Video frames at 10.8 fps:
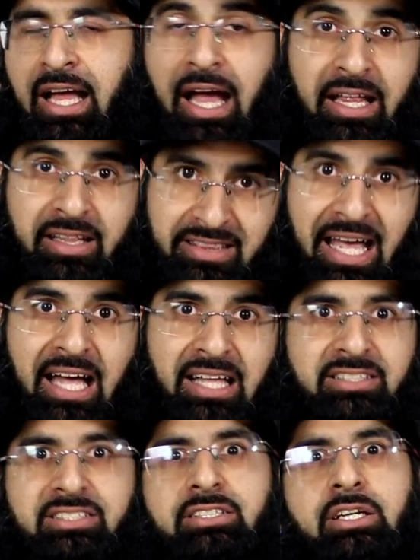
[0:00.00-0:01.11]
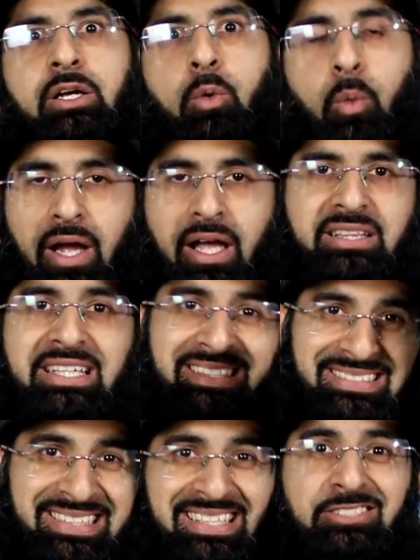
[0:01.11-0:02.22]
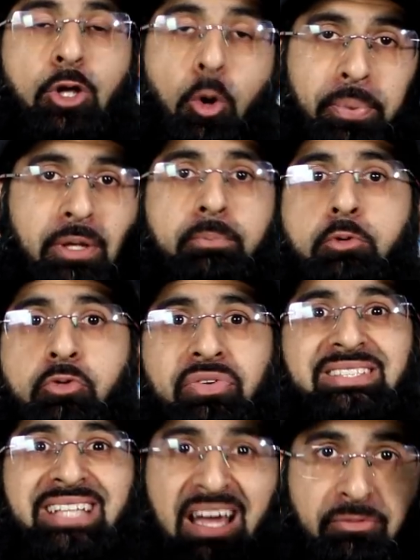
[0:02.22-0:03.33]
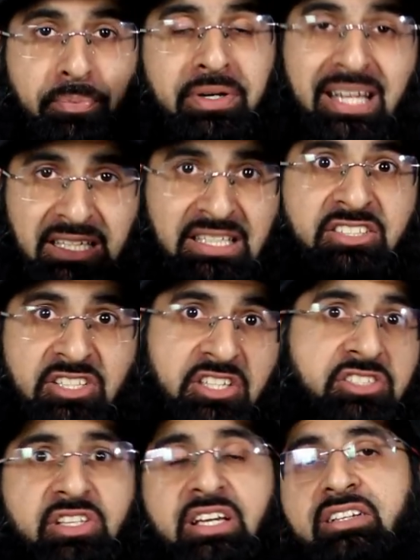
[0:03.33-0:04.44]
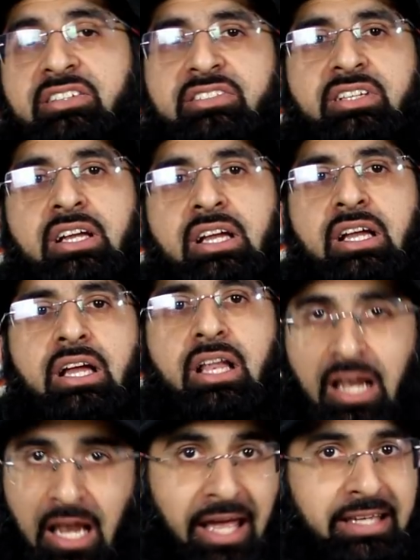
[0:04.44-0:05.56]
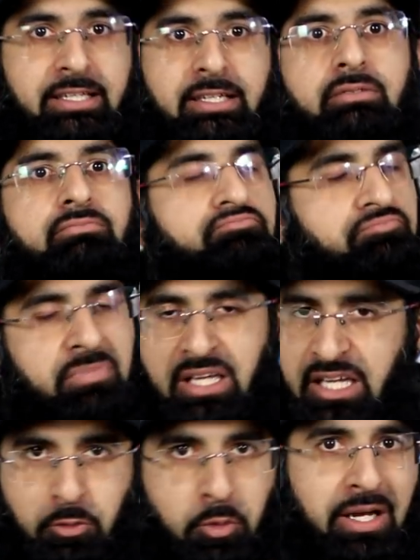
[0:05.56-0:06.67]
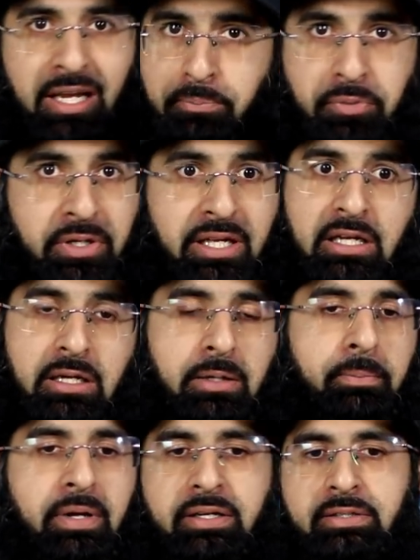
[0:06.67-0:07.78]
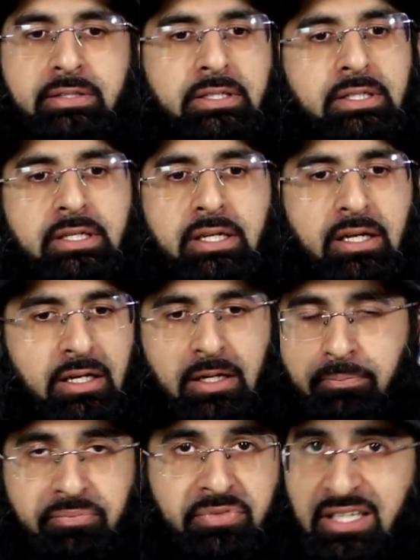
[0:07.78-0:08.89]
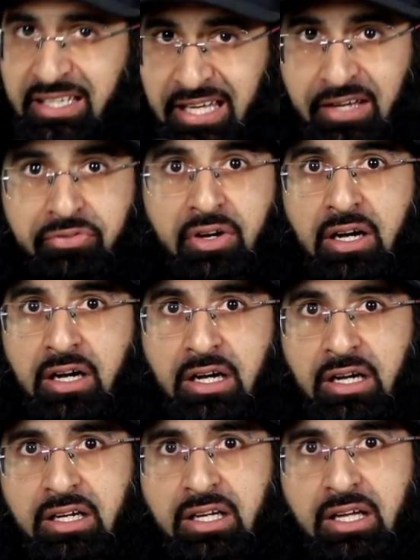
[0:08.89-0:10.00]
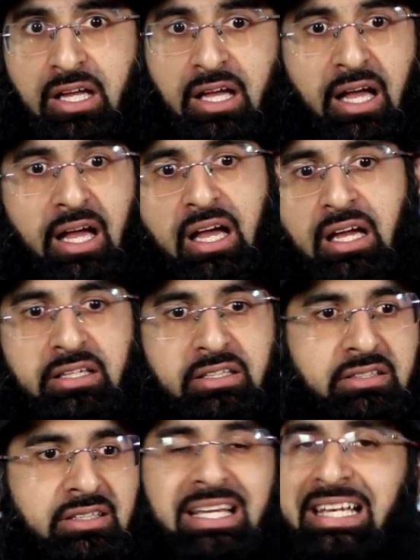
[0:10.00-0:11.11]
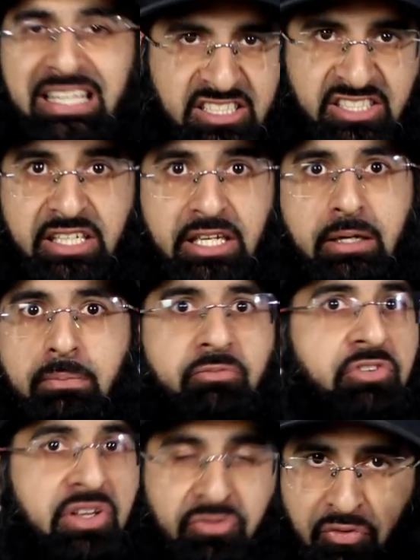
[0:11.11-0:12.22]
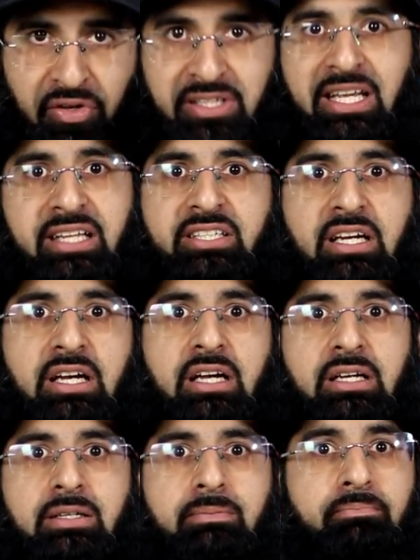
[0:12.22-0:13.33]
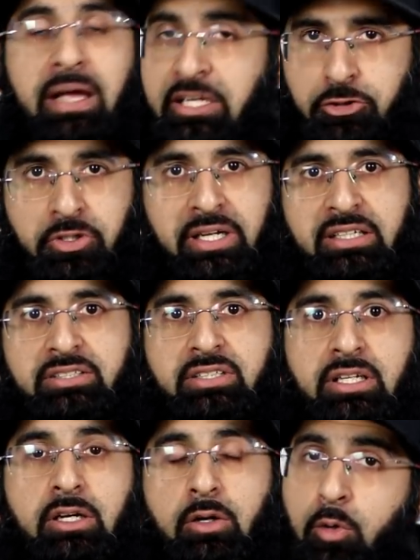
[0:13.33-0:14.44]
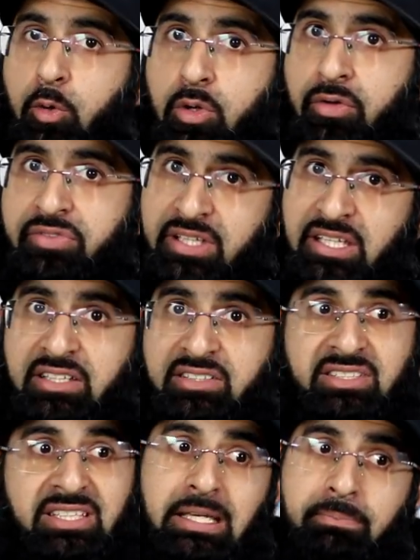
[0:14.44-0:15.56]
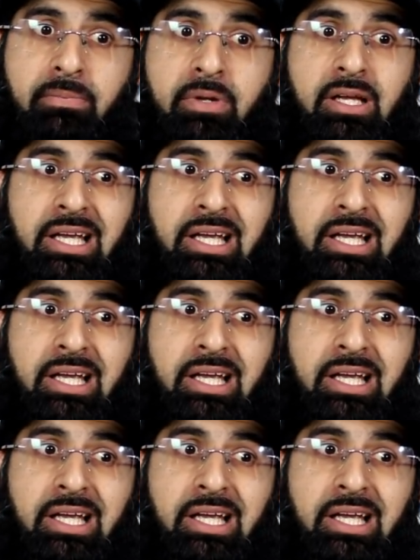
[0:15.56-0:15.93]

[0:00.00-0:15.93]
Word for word: And that's where these dystopian movies that have predicted such things, like Equilibrium and um, The Giver and Elysium, V for Vendetta, Matrix, all of these seem